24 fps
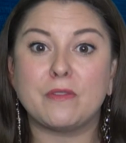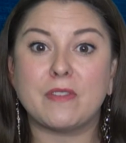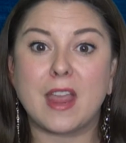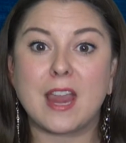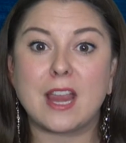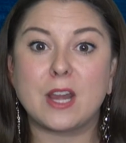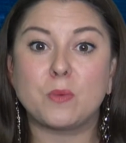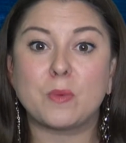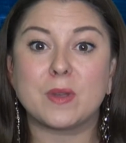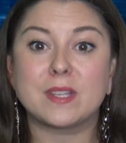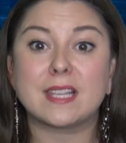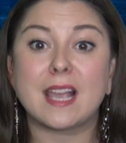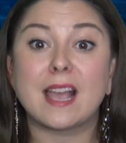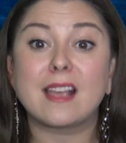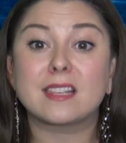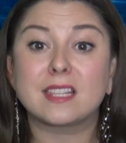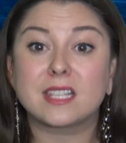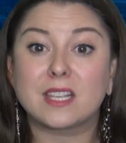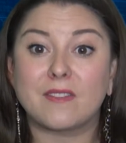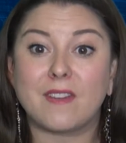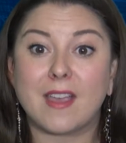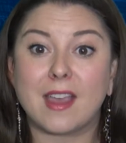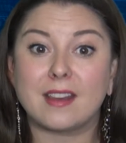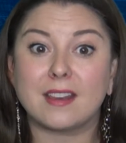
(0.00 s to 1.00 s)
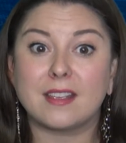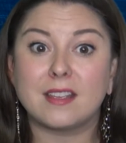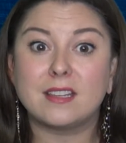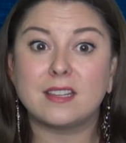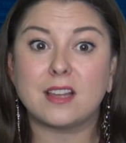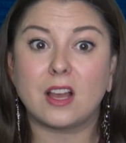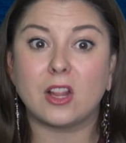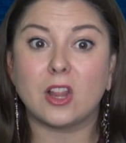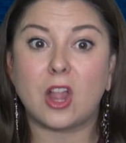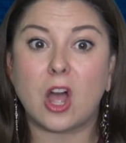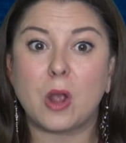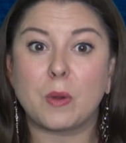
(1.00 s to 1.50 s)
vein was excavated,
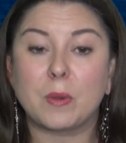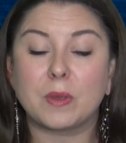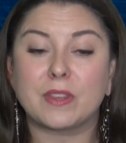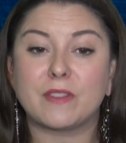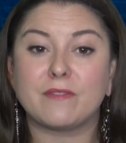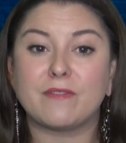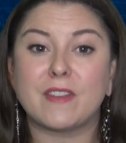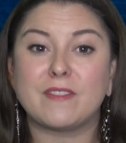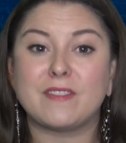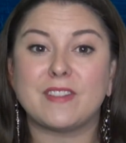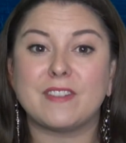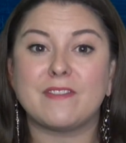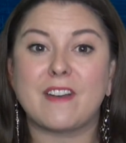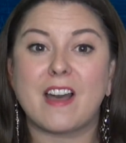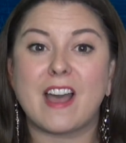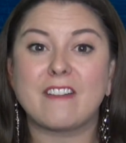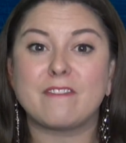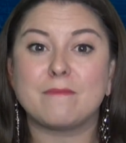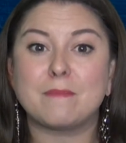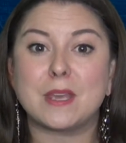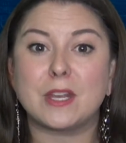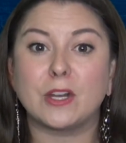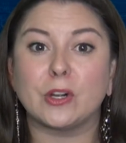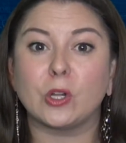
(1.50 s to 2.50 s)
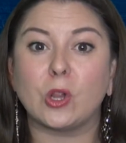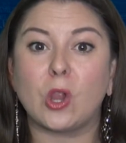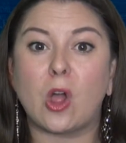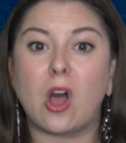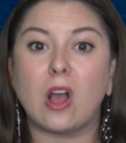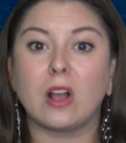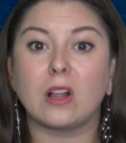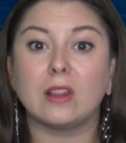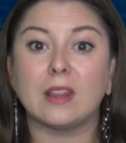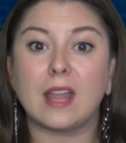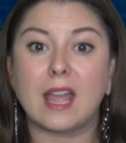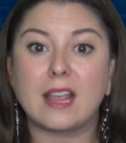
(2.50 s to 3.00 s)
along with a
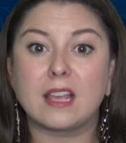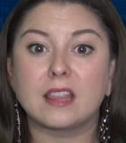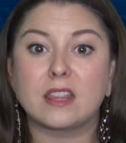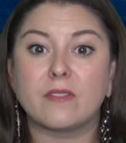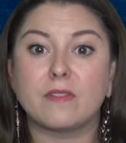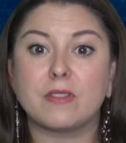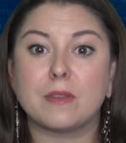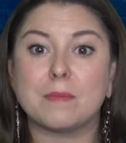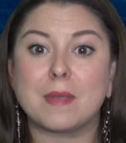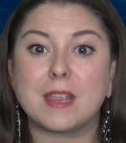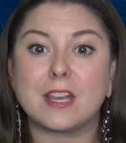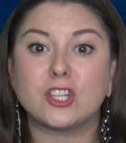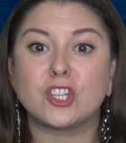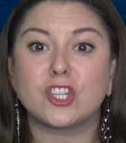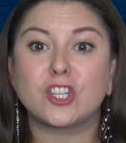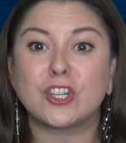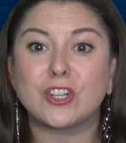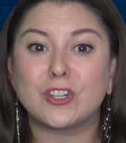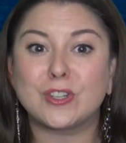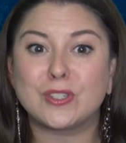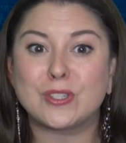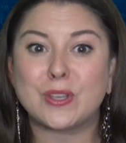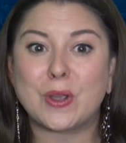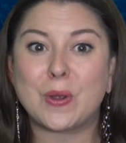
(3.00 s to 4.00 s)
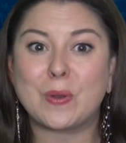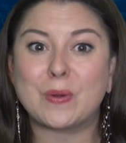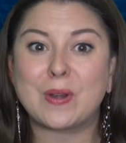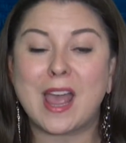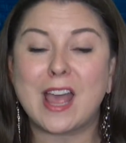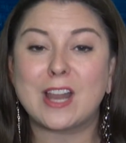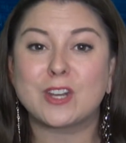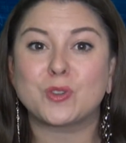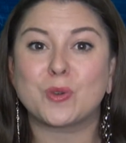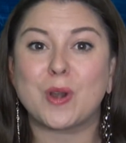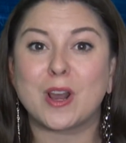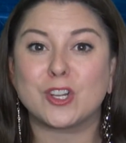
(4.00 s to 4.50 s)
55-meter-long length of the Main Shear Zone
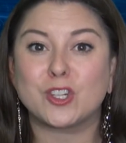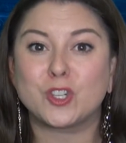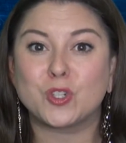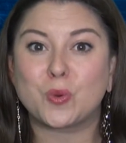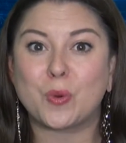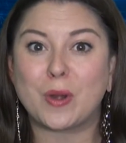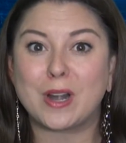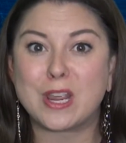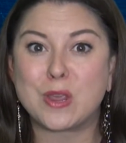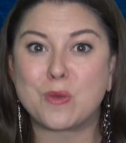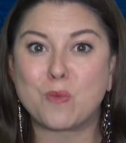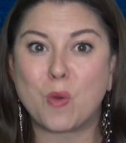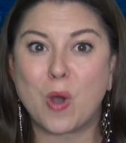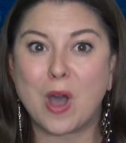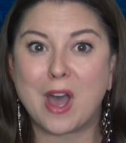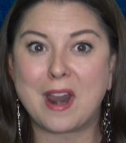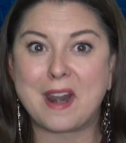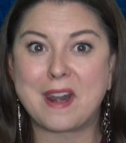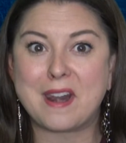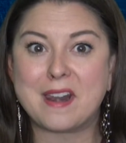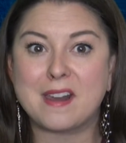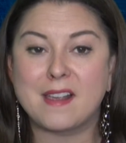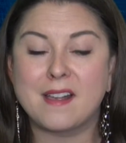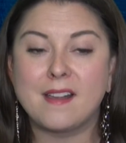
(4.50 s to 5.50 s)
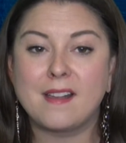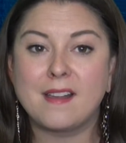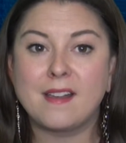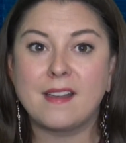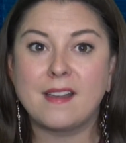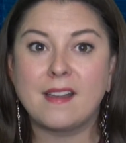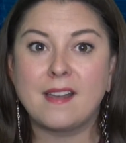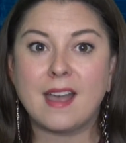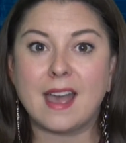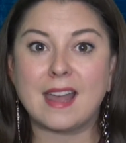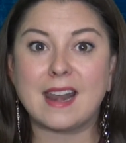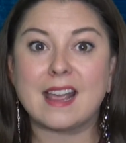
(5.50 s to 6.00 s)
at Trench 21.
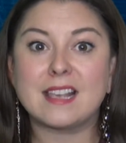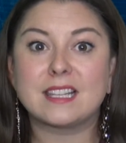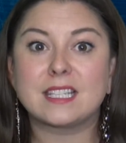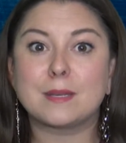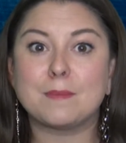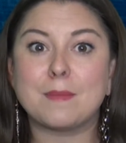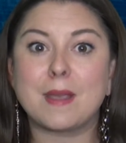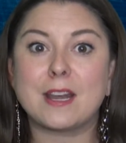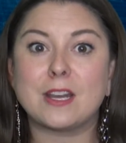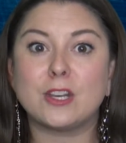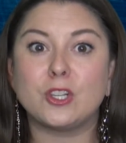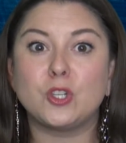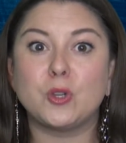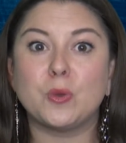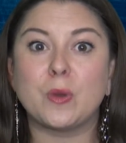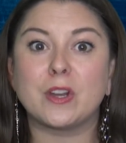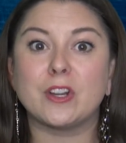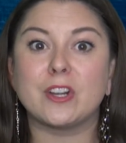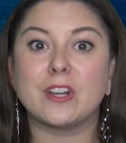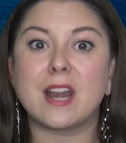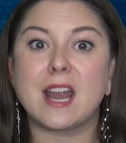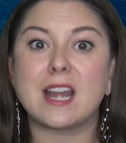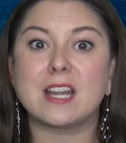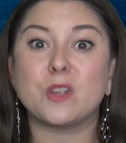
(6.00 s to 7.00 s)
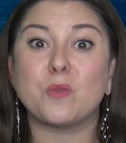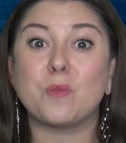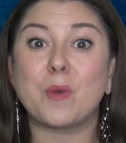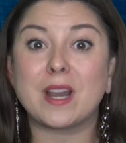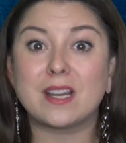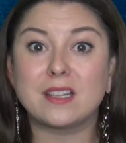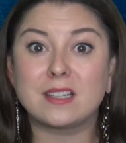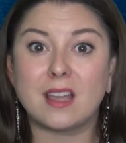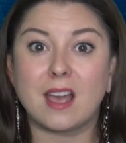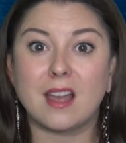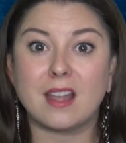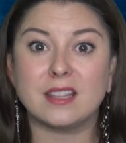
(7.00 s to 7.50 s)
An estimated
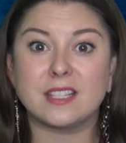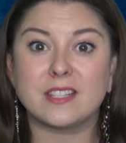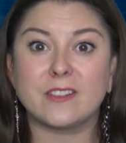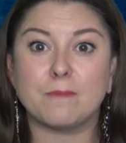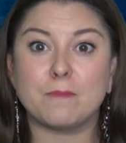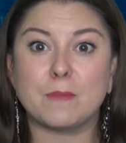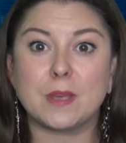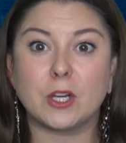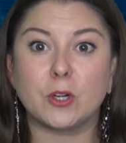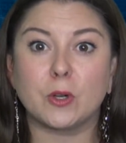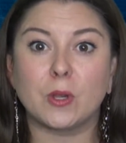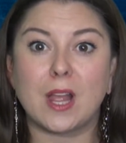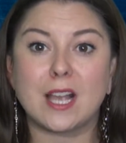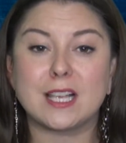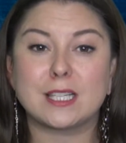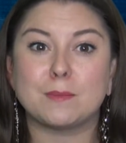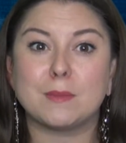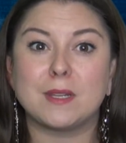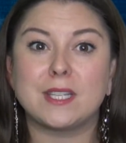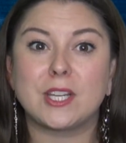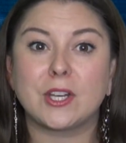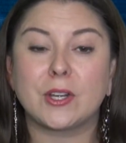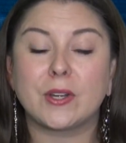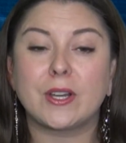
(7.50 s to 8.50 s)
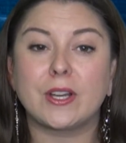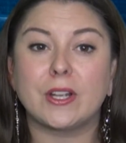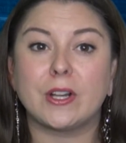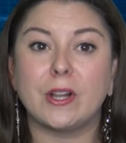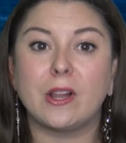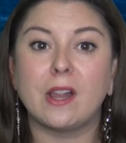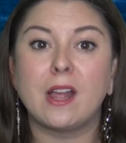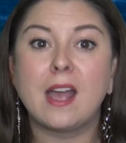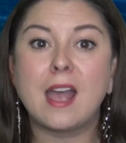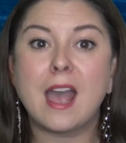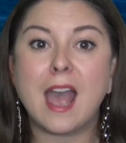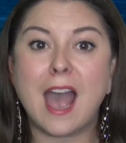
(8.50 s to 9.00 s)
291 tons of mineralized
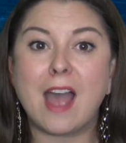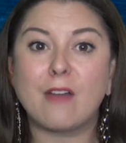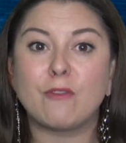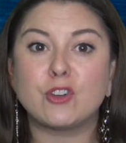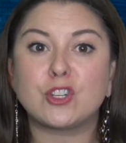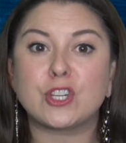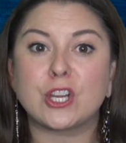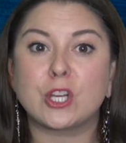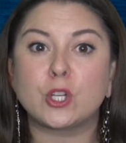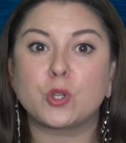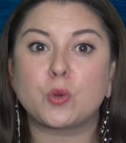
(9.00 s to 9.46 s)
material, averaging